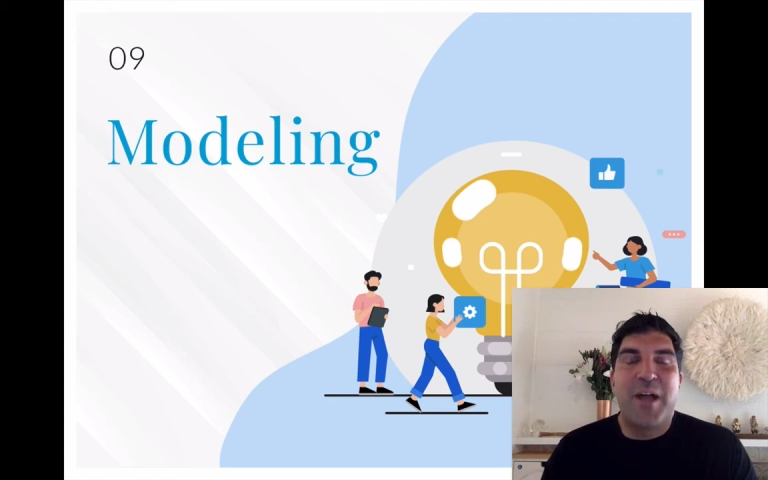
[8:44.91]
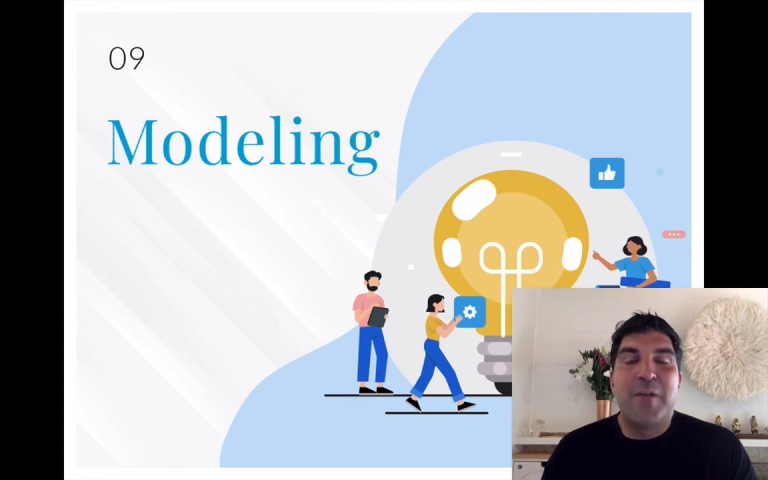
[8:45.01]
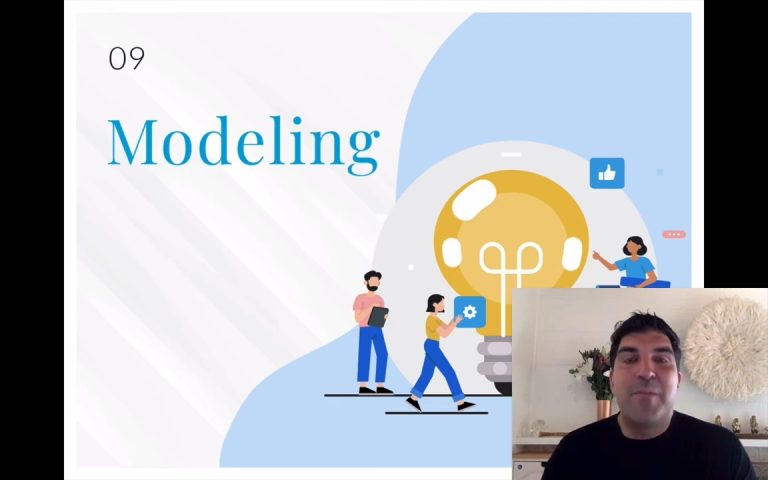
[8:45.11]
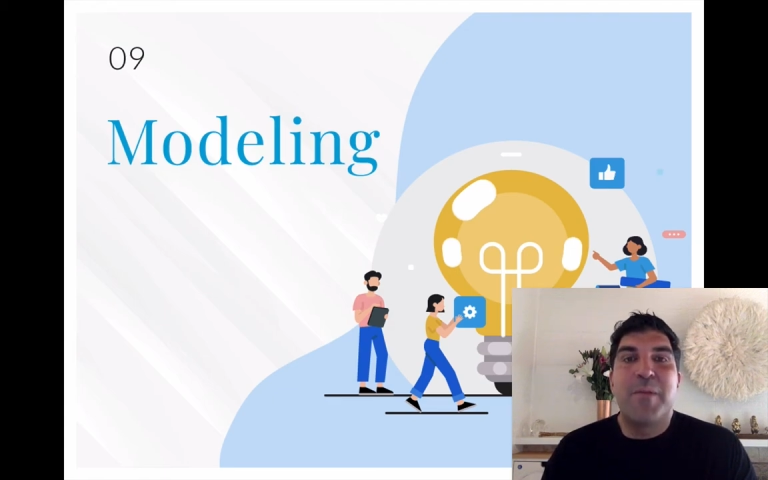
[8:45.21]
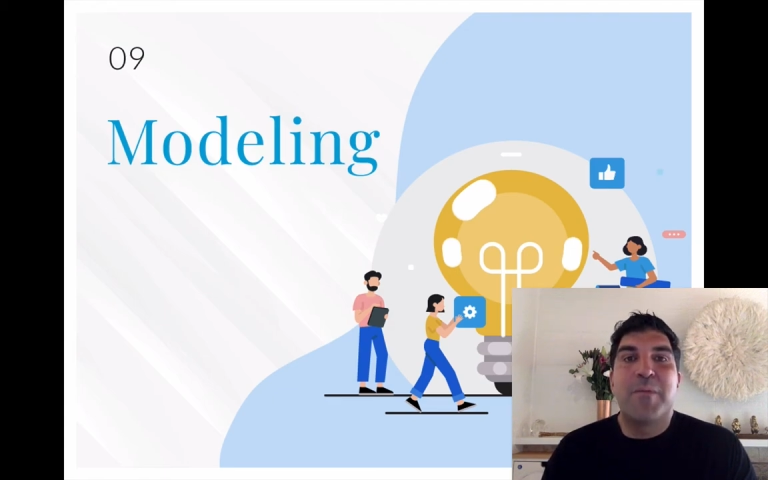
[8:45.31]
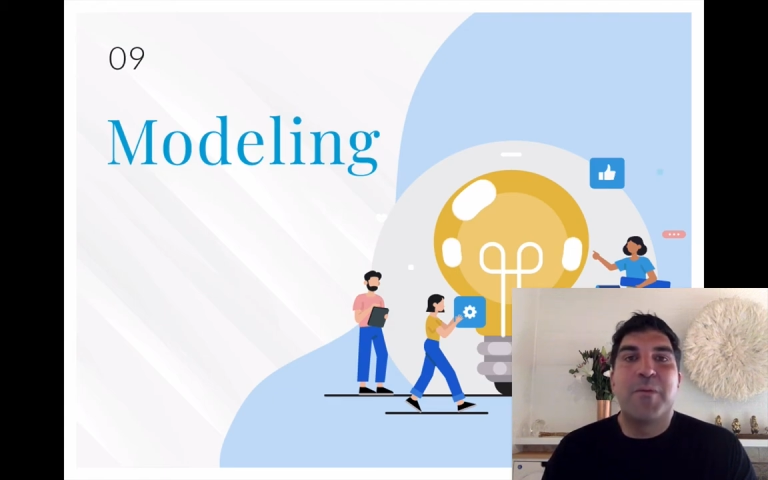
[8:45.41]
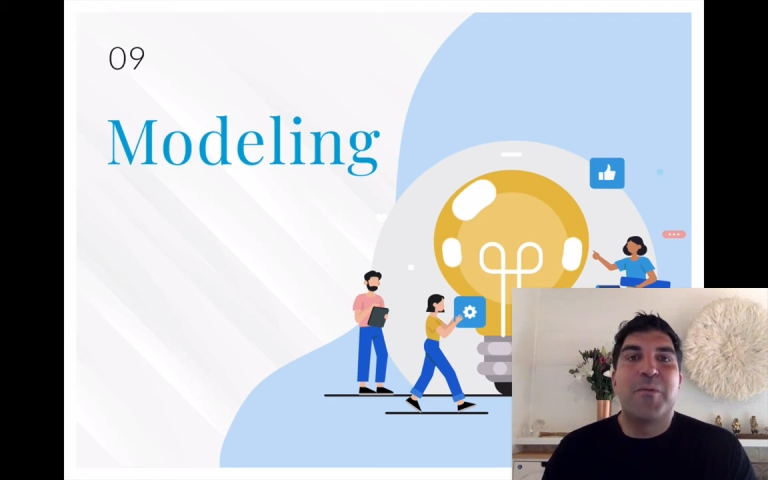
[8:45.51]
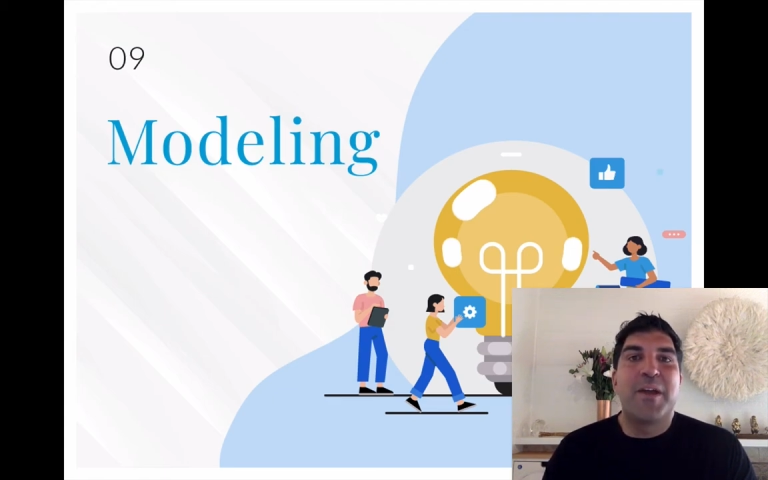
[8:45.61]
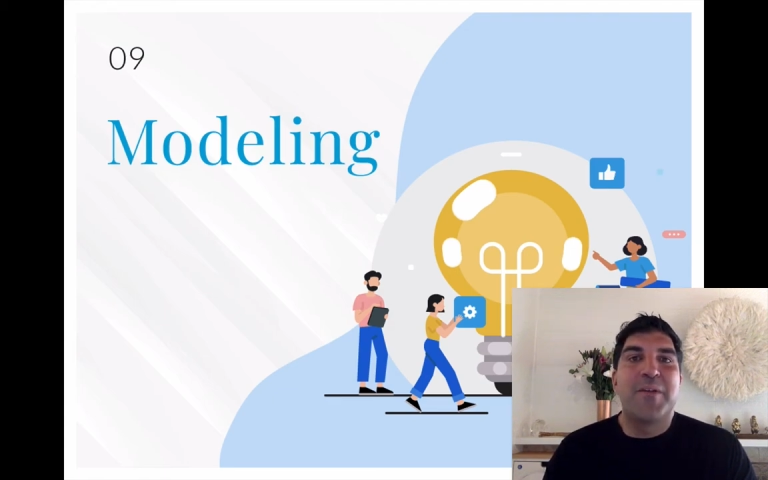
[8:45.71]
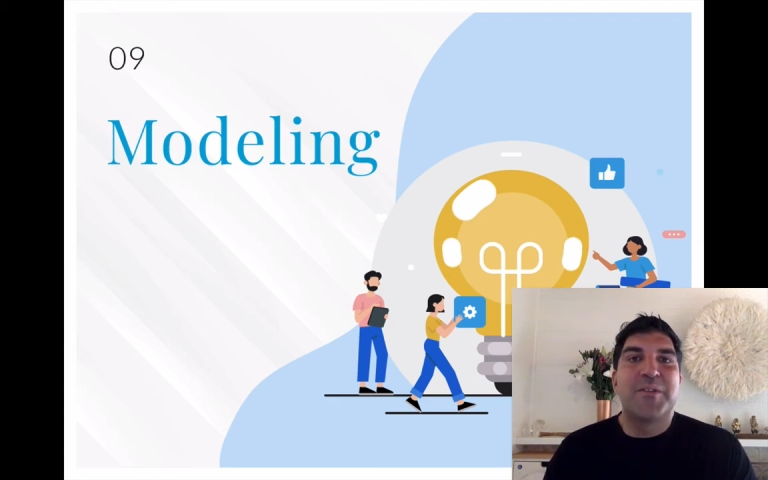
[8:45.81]
I remember
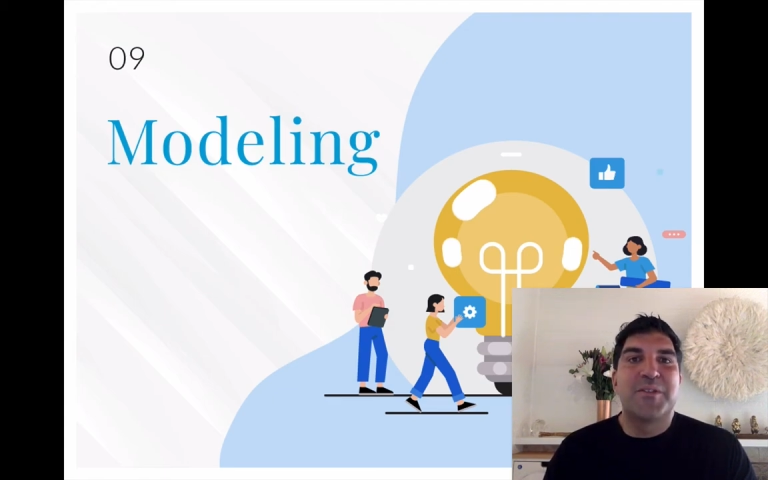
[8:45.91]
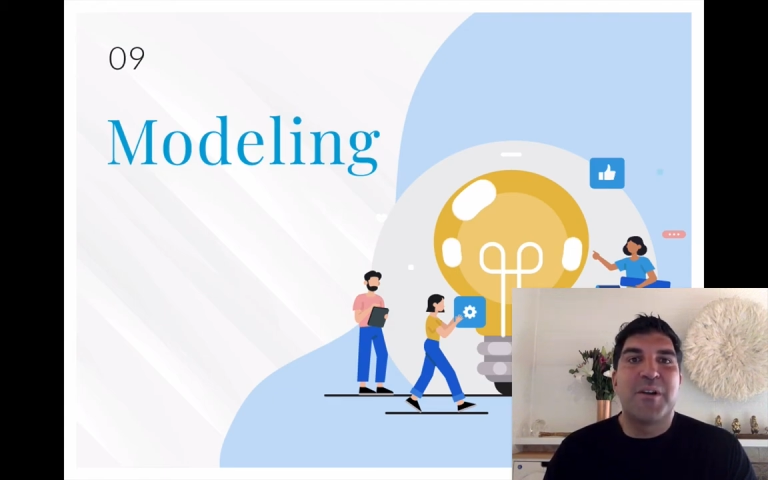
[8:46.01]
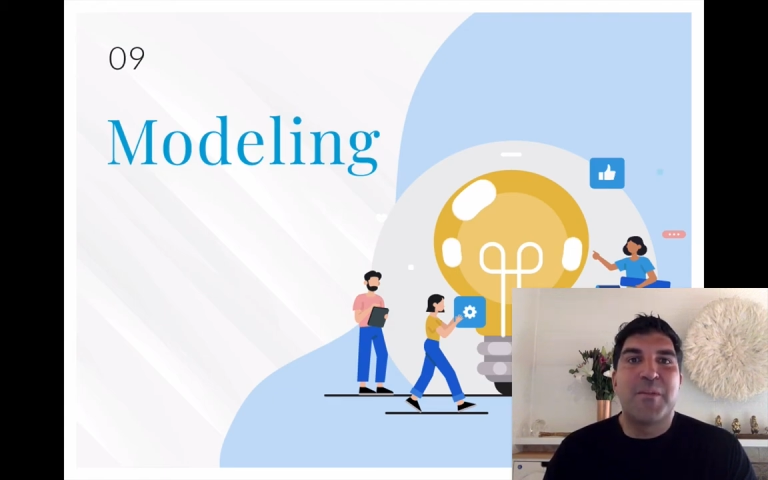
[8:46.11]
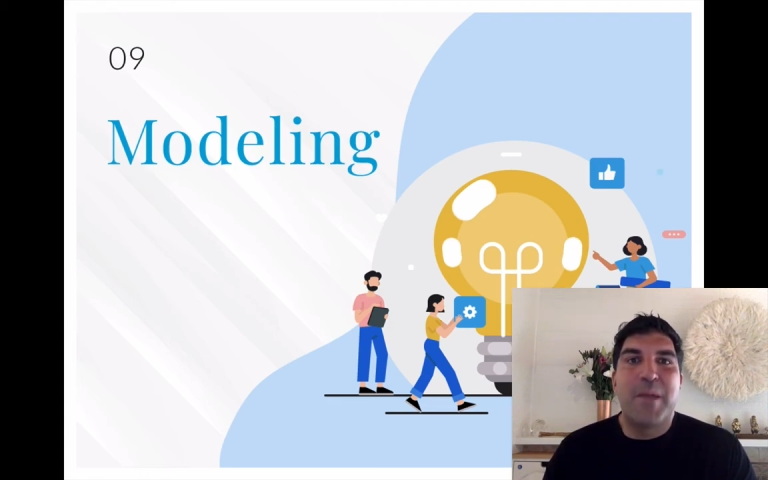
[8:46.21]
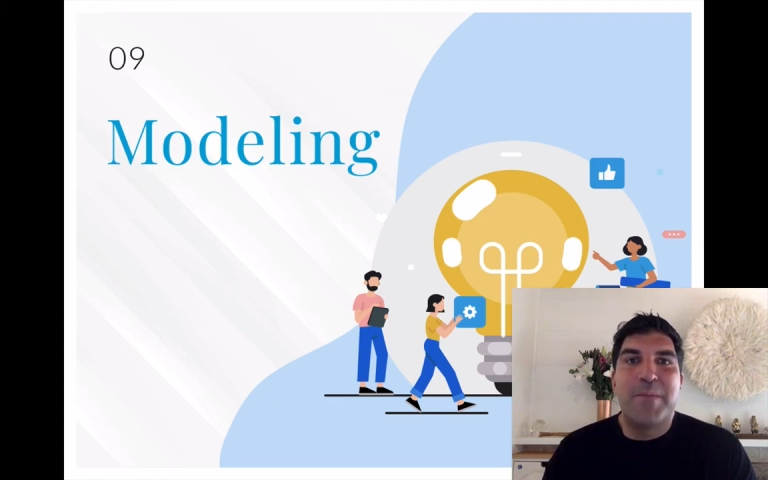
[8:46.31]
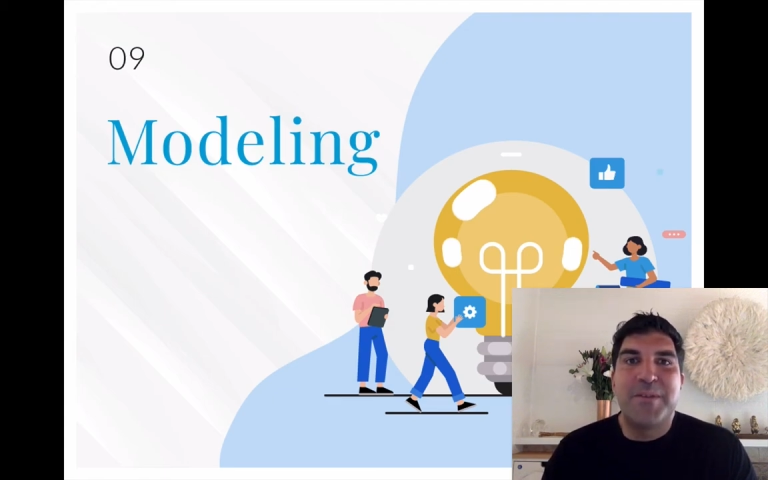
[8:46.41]
when I was starting my